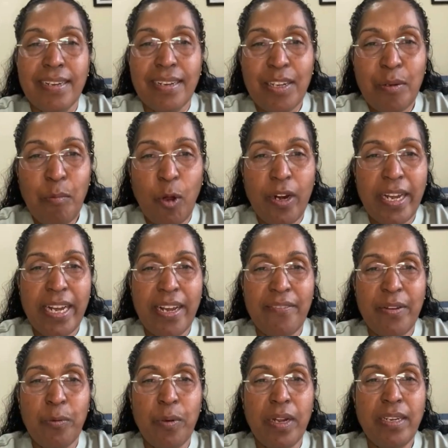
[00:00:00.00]
Good morning,
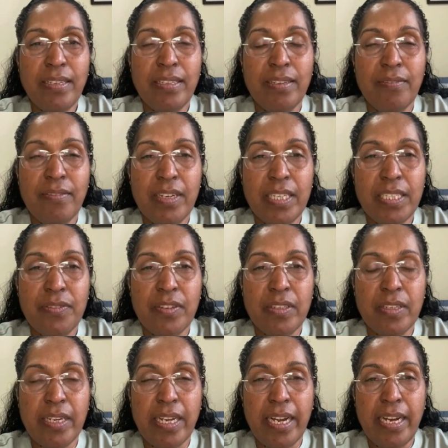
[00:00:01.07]
everyone. The verse for
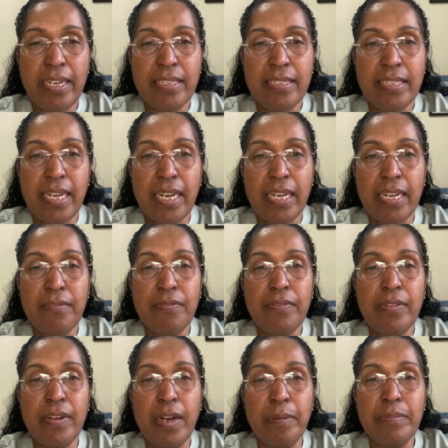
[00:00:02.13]
today is taken
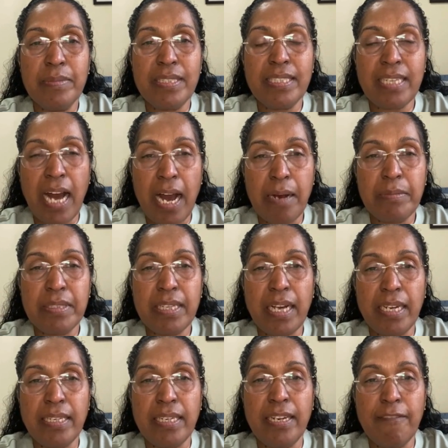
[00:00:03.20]
from Psalms
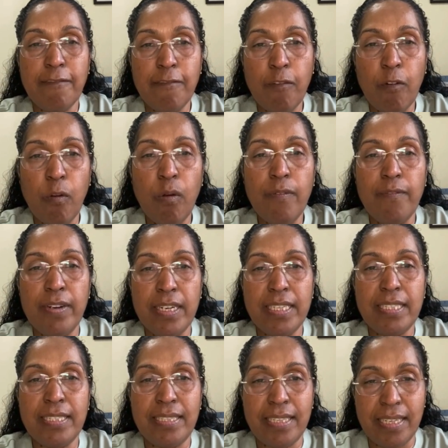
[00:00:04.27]
104,
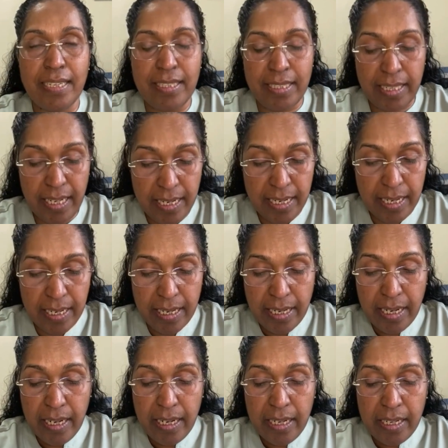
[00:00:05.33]
verse 30.
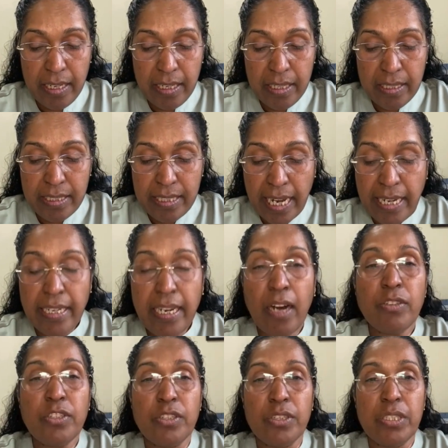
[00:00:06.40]
Send
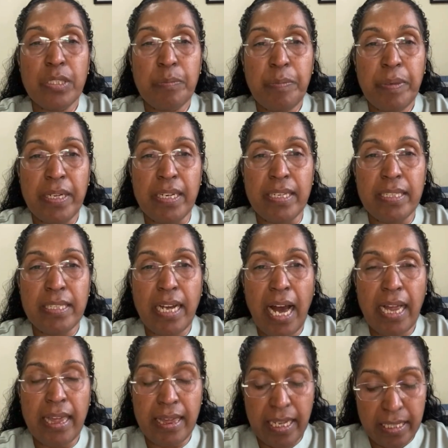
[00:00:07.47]
out your spirit
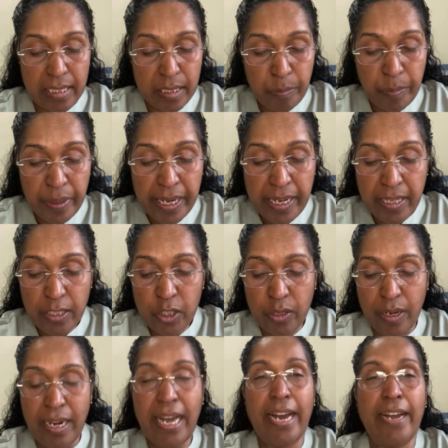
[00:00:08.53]
and they spring
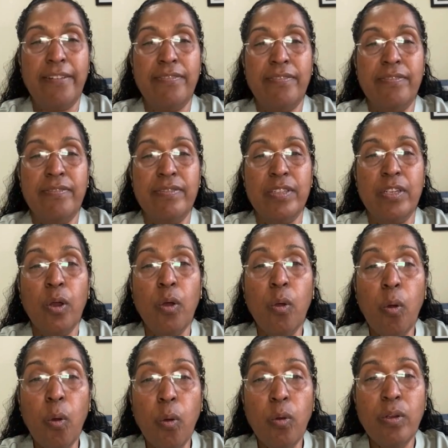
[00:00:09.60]
to life, the
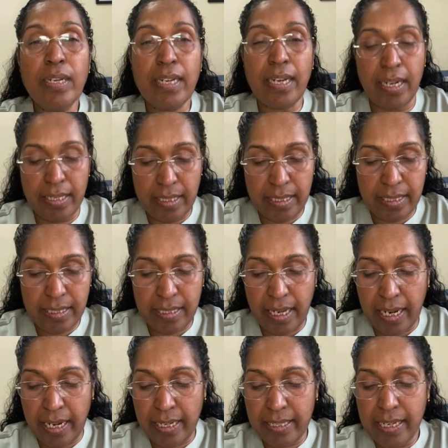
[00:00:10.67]
whole
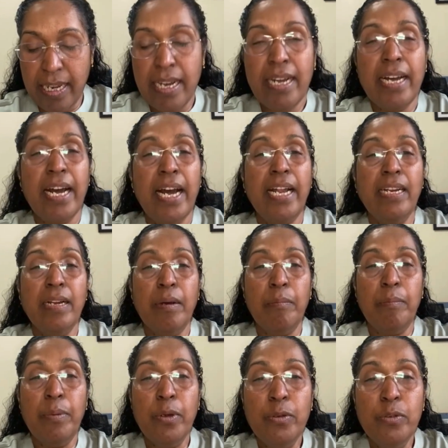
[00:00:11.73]
countryside in
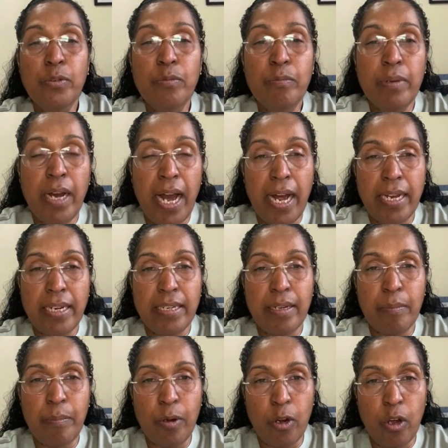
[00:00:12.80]
bloom and
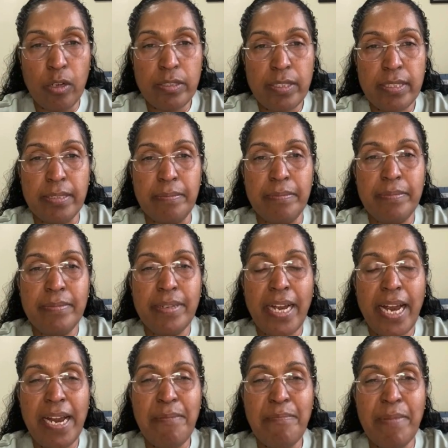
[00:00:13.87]
blossom.
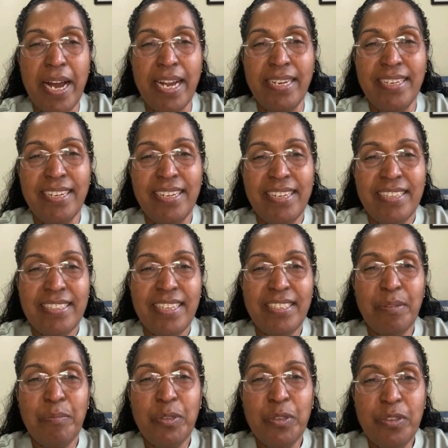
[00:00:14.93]
Amen.
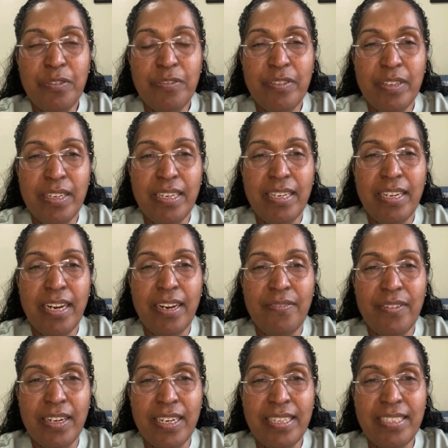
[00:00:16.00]
Such a beautiful
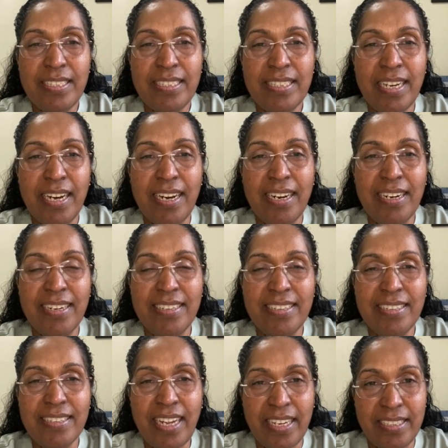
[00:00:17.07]
verse
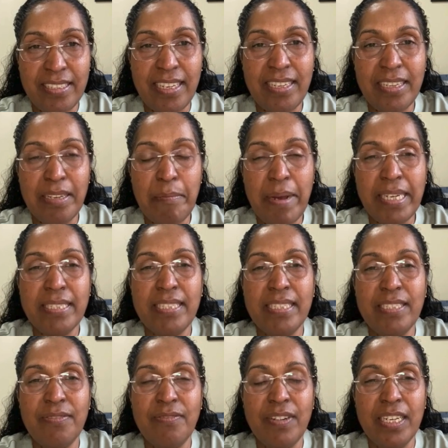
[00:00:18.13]
as in the
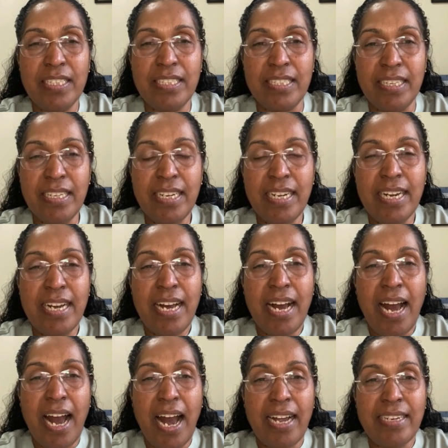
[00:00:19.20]
Message version.
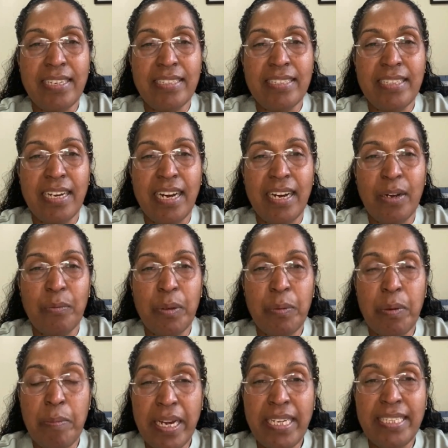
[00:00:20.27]
And we
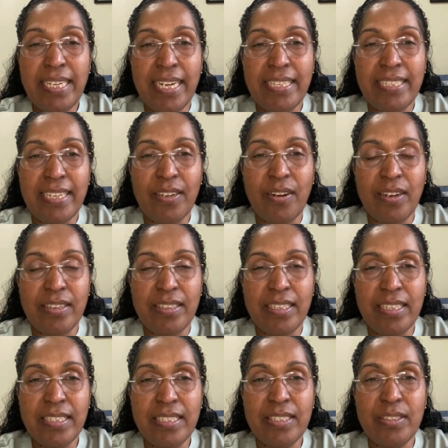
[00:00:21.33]
were meditating on
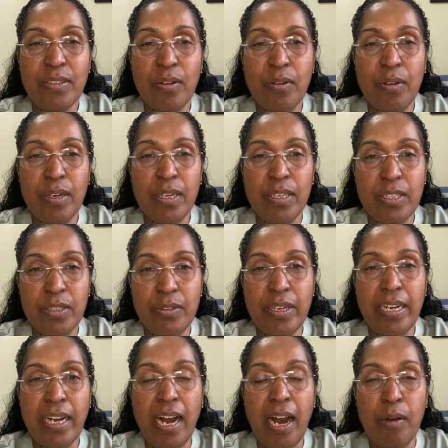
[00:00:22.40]
this
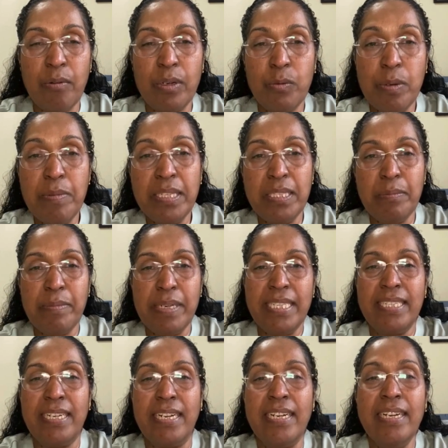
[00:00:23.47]
during our women's
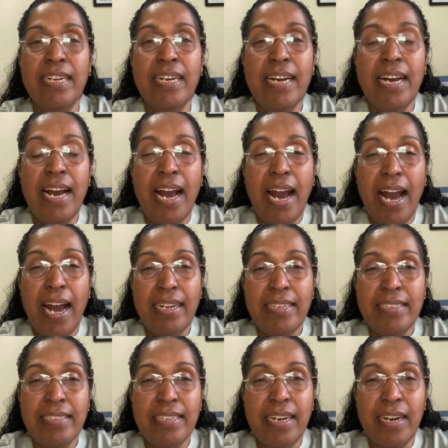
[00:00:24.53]
meeting.
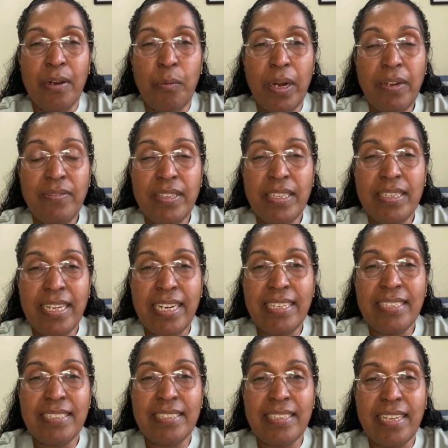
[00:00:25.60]
And one of the
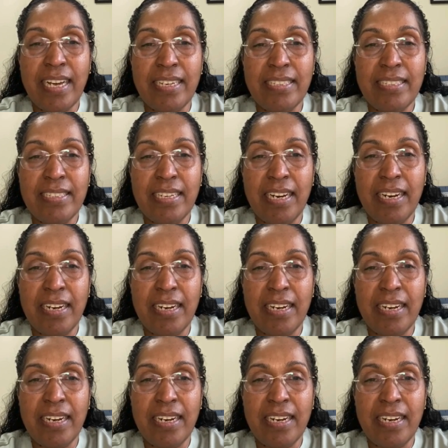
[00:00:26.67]
things that